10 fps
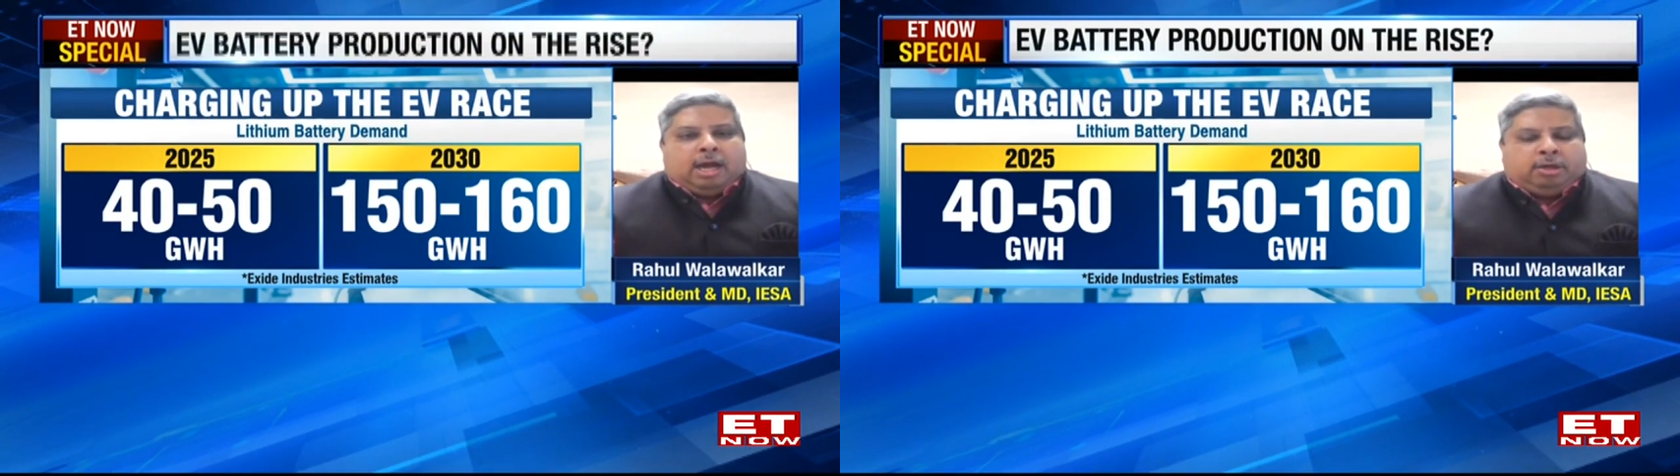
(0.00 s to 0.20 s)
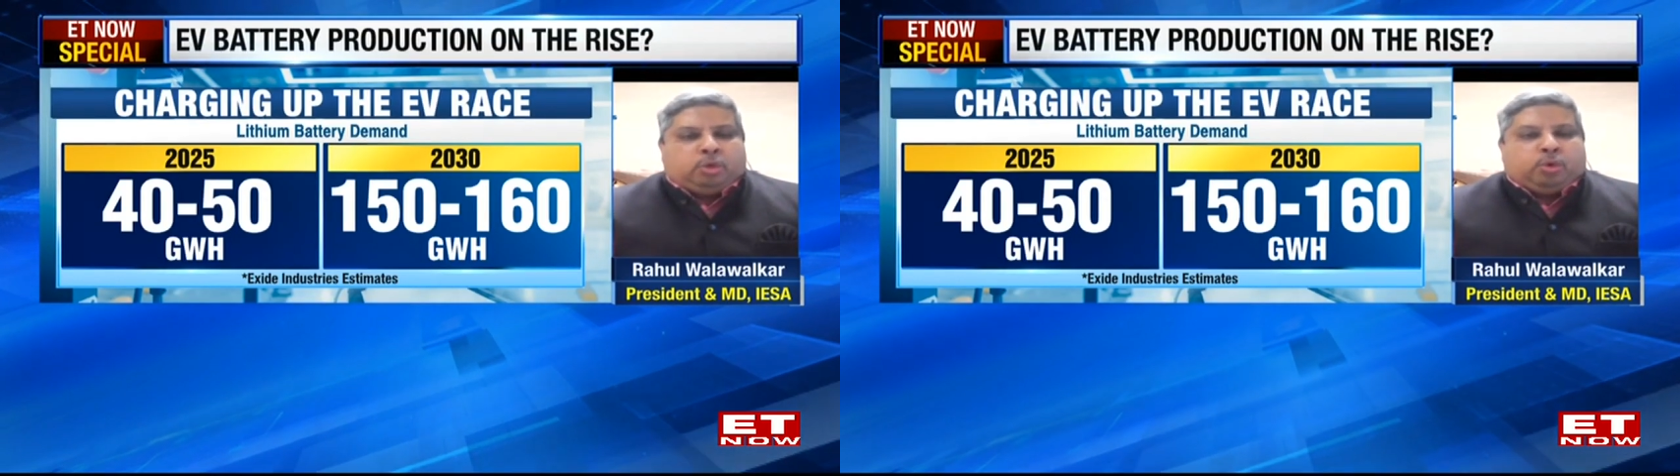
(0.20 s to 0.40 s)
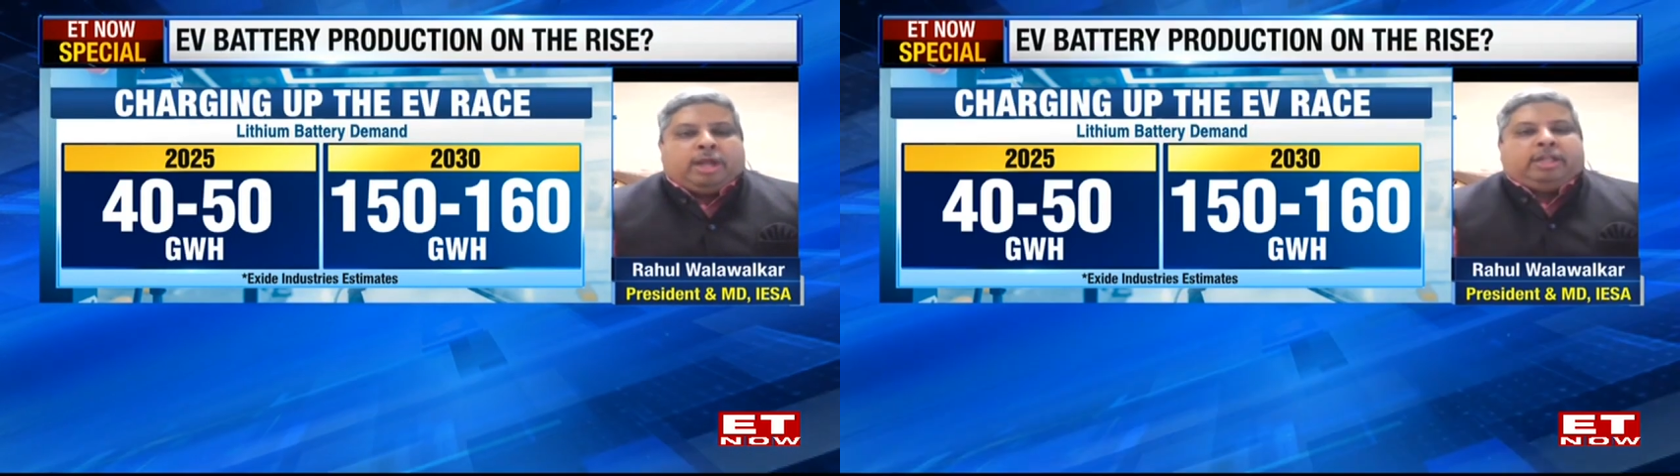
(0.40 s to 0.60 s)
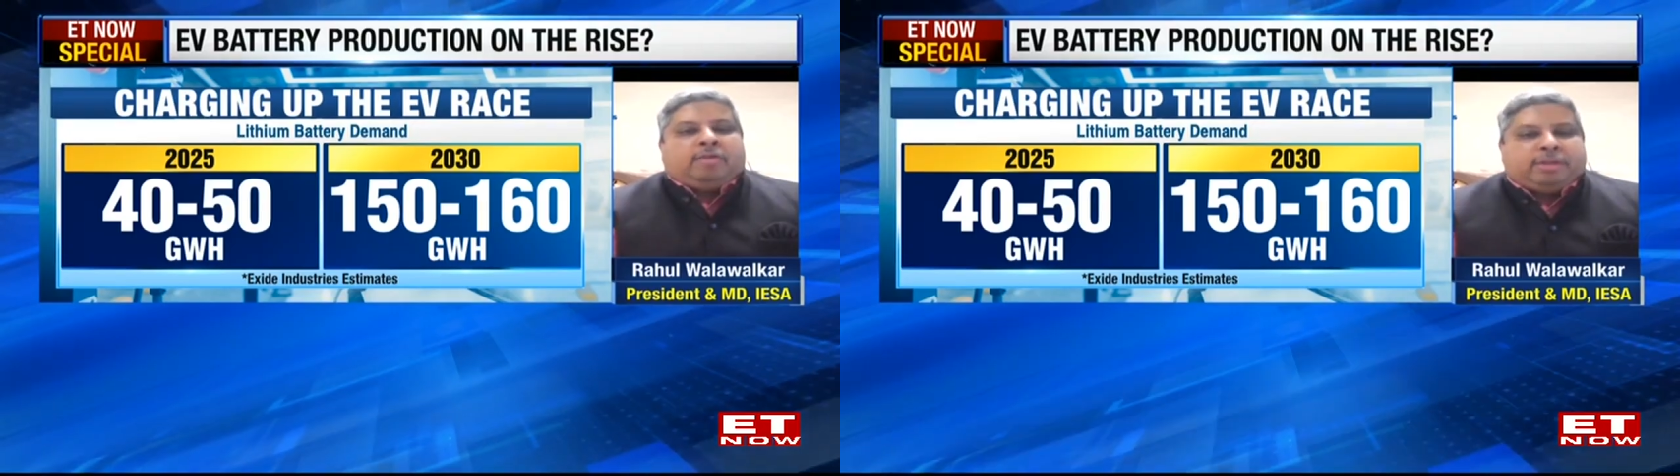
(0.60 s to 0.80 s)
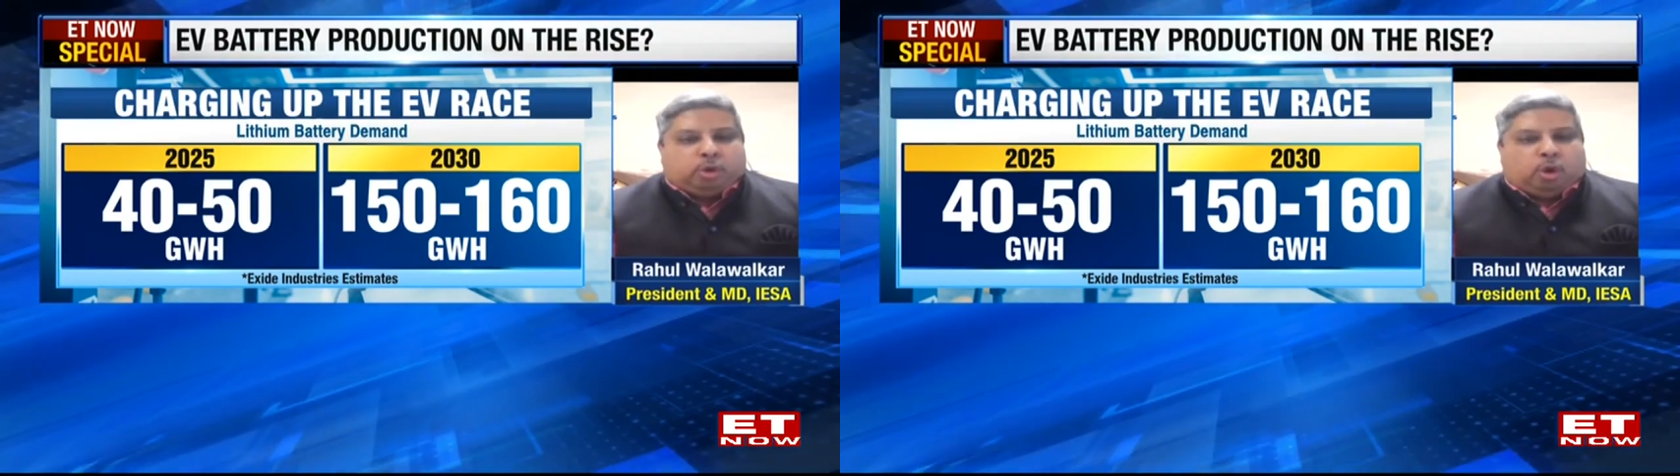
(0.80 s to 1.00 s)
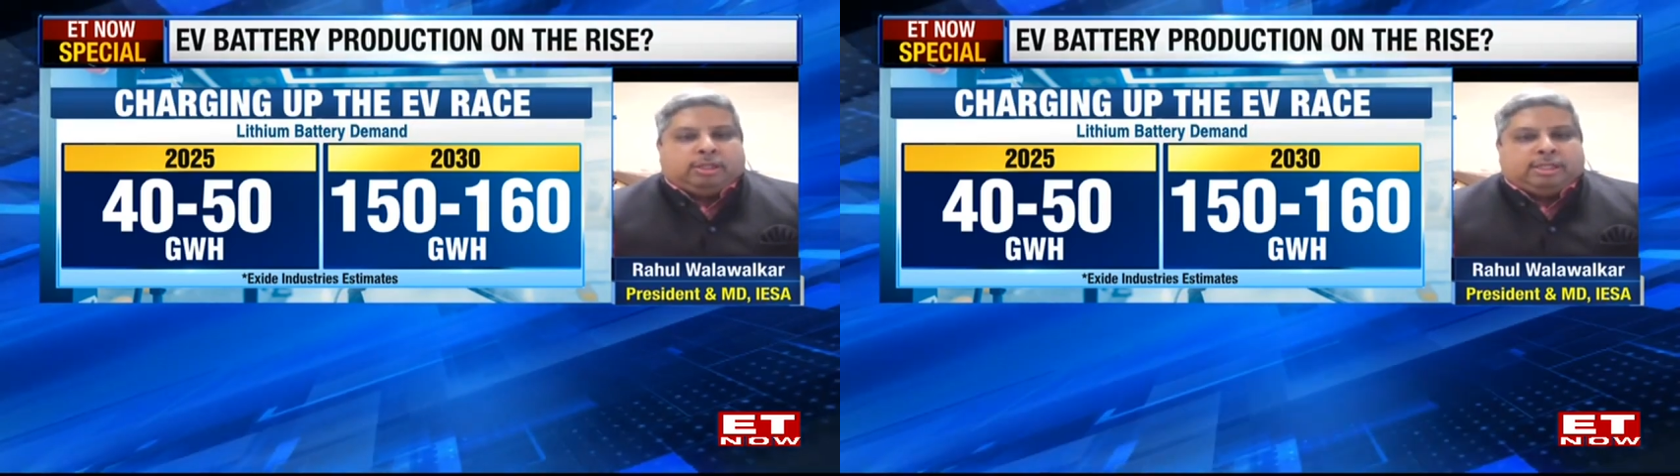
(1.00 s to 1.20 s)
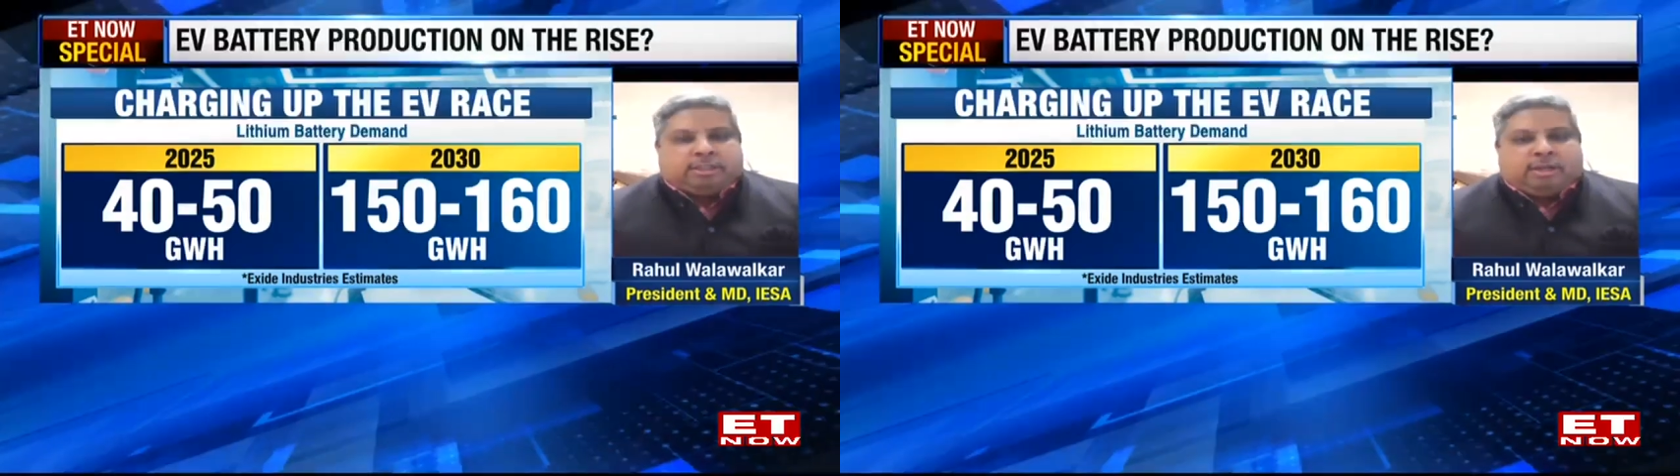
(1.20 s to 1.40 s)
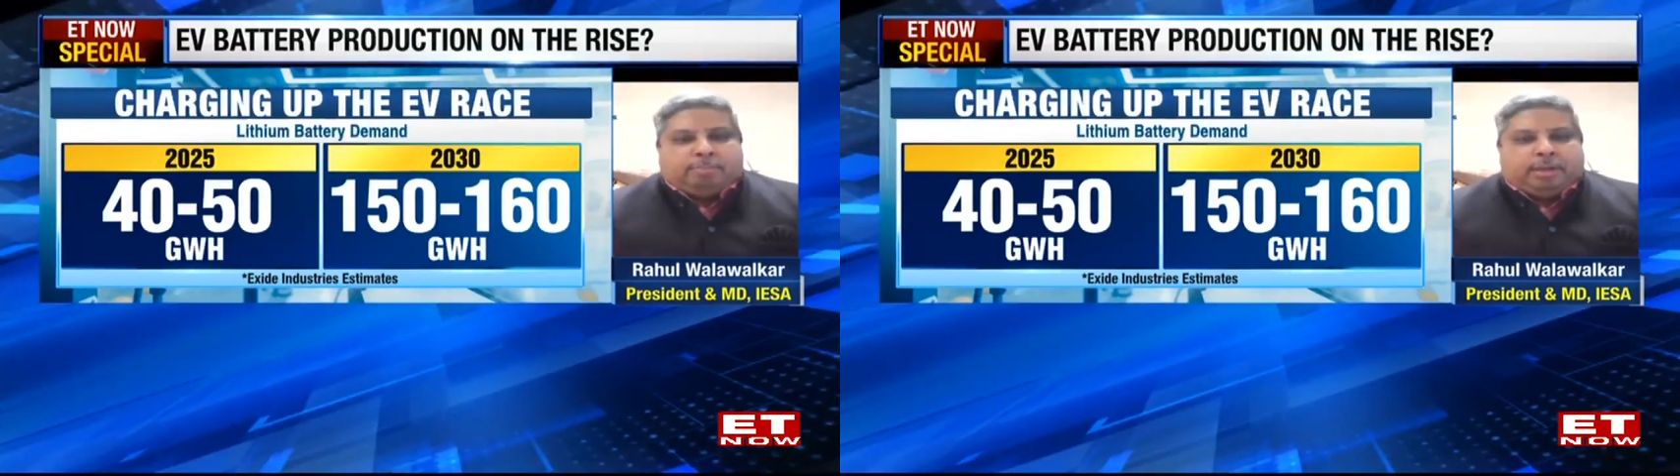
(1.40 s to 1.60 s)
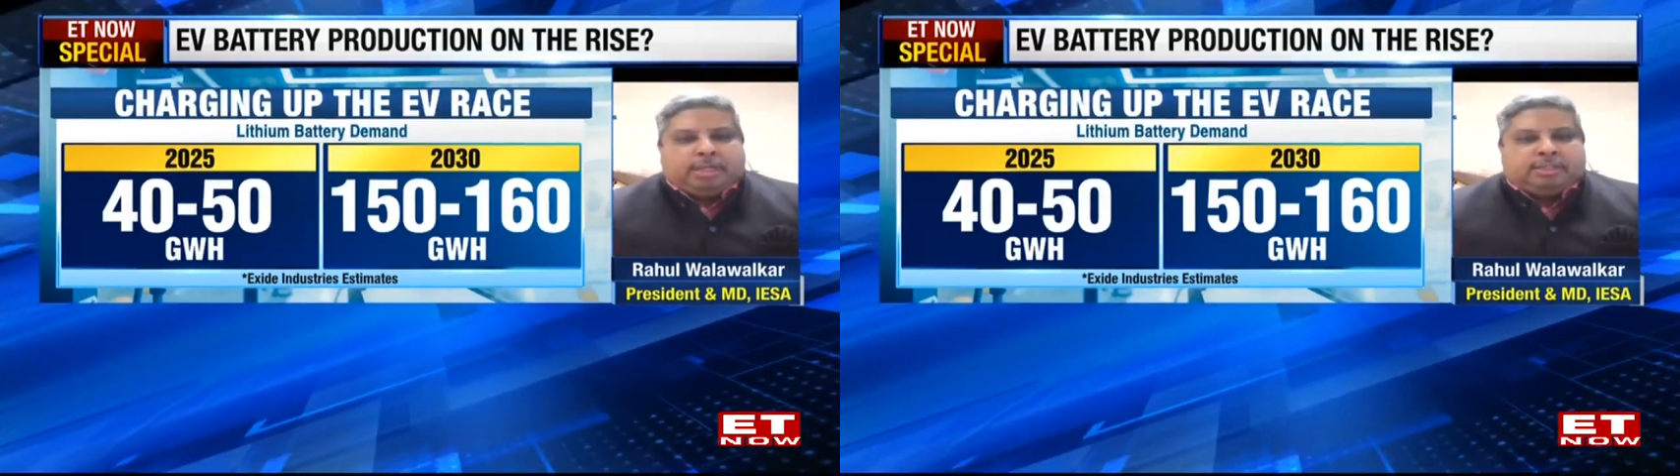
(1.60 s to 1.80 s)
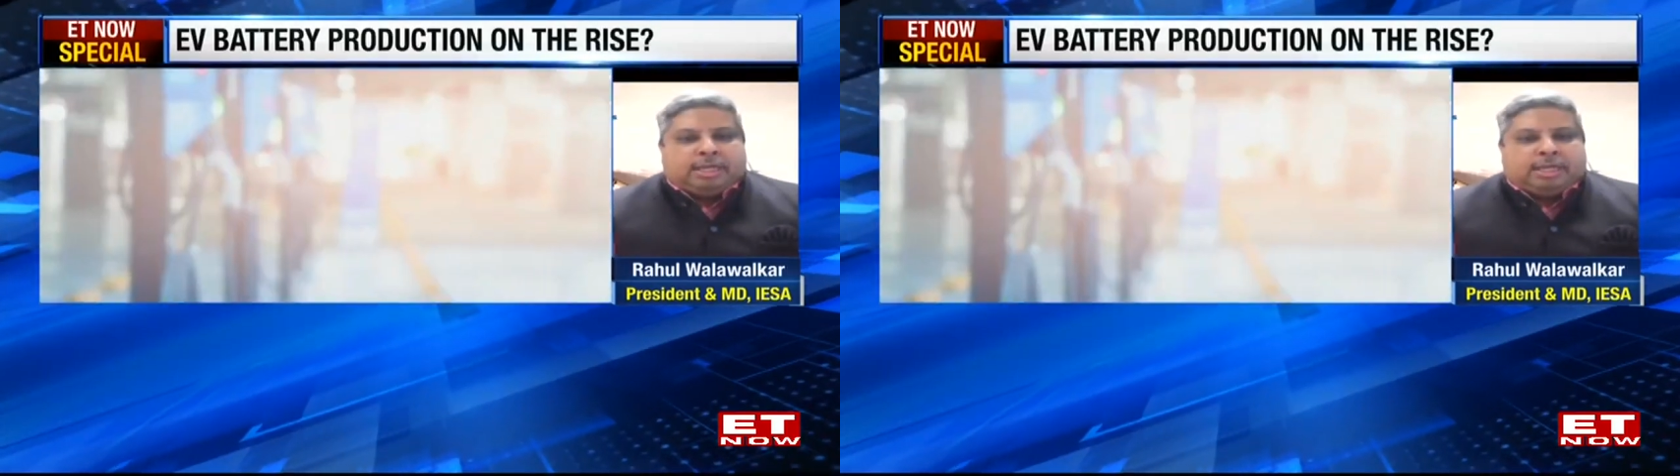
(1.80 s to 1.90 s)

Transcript: together with all these companies